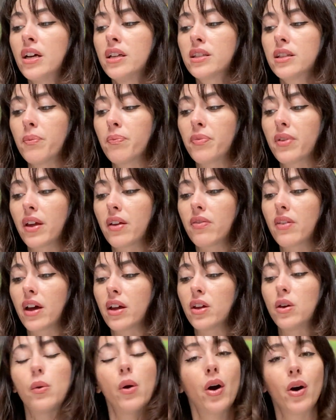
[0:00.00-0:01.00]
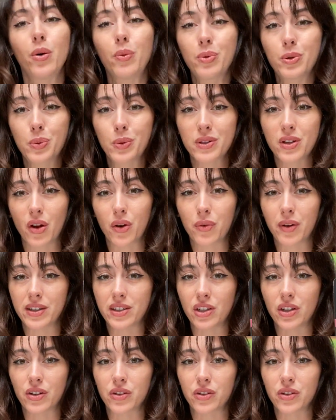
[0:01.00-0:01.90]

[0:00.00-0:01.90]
something that you hoped was already